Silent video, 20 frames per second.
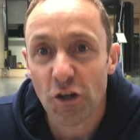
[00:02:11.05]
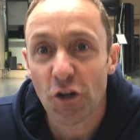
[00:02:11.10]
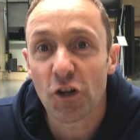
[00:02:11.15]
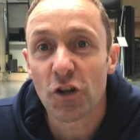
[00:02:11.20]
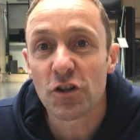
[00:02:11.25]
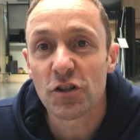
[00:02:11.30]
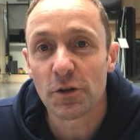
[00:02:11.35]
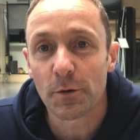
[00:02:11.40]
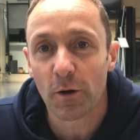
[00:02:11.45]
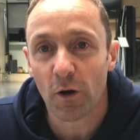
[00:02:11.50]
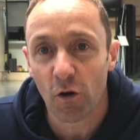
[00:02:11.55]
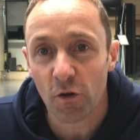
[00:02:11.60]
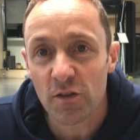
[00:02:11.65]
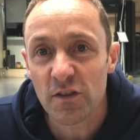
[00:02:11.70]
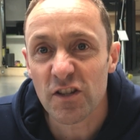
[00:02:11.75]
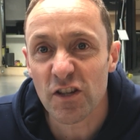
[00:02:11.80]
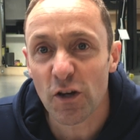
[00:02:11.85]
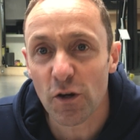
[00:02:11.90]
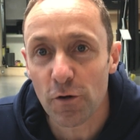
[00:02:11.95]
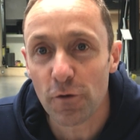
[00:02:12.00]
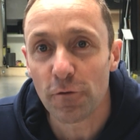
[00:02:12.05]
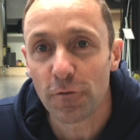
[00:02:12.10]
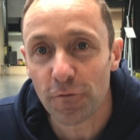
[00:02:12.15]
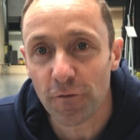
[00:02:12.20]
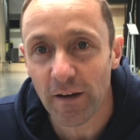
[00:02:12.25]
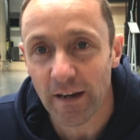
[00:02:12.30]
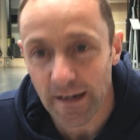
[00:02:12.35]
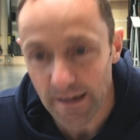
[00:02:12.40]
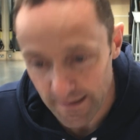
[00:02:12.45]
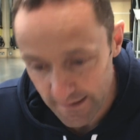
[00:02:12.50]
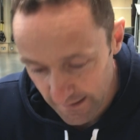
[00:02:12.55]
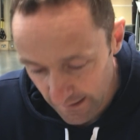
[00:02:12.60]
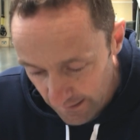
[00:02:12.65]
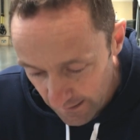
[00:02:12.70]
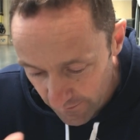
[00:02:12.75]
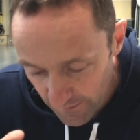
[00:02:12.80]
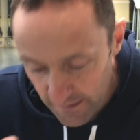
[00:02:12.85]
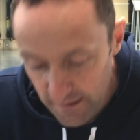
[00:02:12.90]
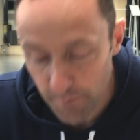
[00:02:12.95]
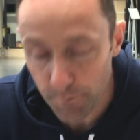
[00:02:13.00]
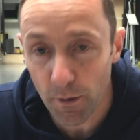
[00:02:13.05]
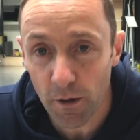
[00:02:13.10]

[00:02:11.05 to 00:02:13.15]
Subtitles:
you can do it on 2 feet. That's a